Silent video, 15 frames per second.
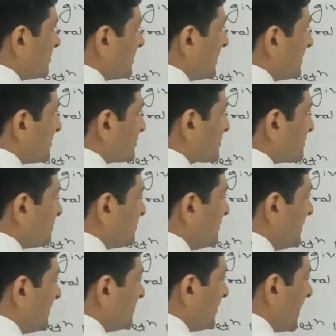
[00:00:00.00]
plus
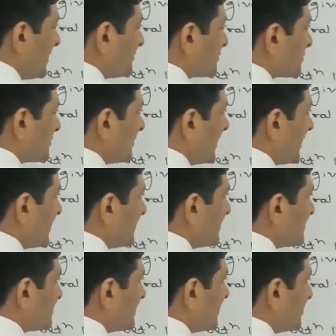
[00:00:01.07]
by square
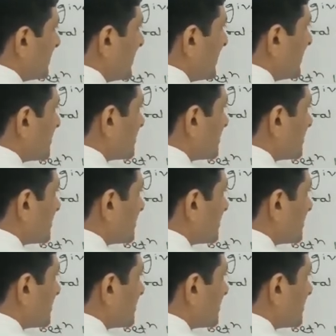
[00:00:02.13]
is equal